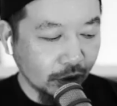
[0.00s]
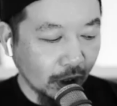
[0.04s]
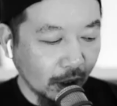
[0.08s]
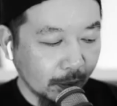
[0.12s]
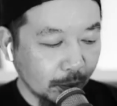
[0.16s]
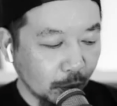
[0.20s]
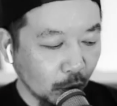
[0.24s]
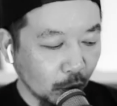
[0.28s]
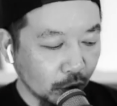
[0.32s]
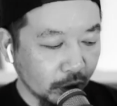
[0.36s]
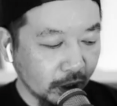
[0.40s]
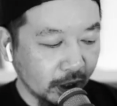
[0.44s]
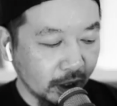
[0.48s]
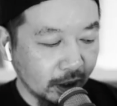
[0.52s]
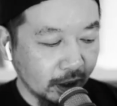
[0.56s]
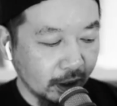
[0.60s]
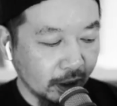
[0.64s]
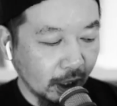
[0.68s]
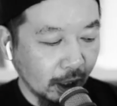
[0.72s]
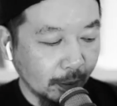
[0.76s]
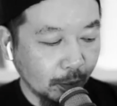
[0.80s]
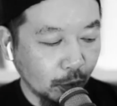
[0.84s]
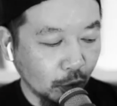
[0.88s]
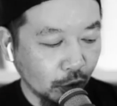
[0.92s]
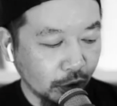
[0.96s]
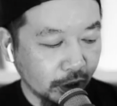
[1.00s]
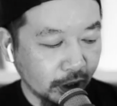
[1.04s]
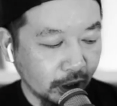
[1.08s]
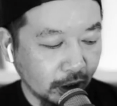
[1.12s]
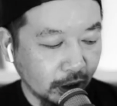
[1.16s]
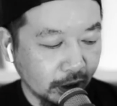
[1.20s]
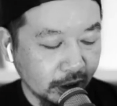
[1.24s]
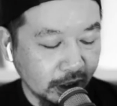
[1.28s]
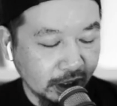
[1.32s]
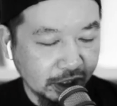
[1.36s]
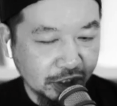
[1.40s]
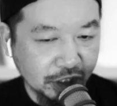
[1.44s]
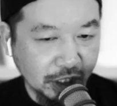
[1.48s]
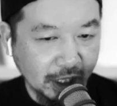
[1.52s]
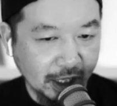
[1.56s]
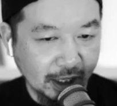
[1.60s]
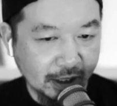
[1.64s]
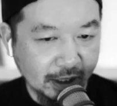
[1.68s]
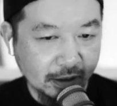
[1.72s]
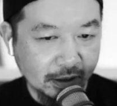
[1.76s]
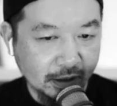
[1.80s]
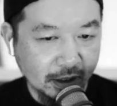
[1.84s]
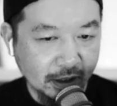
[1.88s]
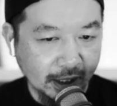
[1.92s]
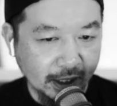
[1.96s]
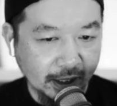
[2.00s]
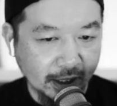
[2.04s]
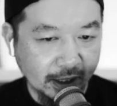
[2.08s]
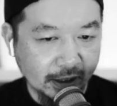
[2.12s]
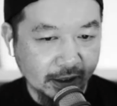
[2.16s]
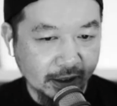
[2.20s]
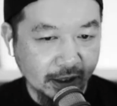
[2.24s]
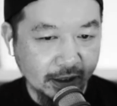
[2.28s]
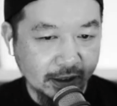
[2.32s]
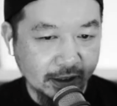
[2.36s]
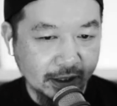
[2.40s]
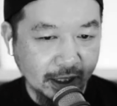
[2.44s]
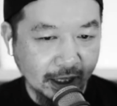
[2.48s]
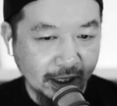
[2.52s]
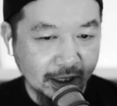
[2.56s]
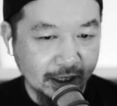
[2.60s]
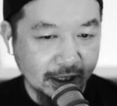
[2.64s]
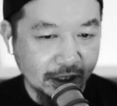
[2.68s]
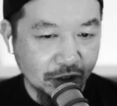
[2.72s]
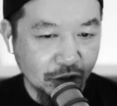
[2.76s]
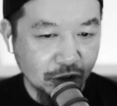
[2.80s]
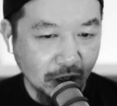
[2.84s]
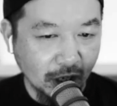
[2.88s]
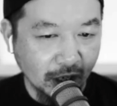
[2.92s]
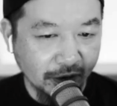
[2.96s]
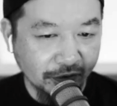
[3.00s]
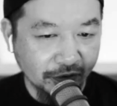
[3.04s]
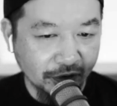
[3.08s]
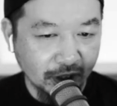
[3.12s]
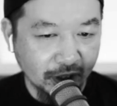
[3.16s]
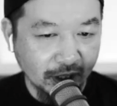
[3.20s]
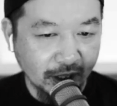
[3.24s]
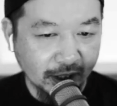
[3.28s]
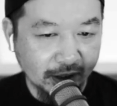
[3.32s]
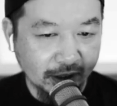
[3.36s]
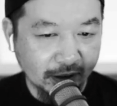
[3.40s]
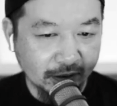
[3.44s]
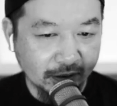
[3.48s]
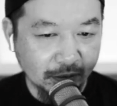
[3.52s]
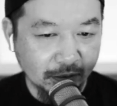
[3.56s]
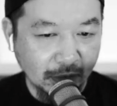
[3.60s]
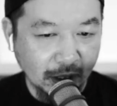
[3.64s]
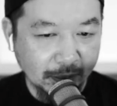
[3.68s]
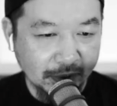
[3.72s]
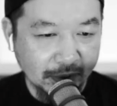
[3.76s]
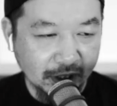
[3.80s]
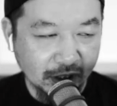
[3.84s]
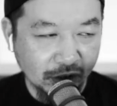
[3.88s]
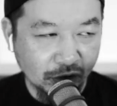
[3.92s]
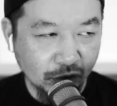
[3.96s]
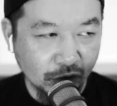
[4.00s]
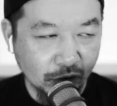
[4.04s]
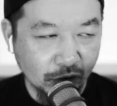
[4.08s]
I bought a Honda Jazz, like, as a daily driver, like, maybe 2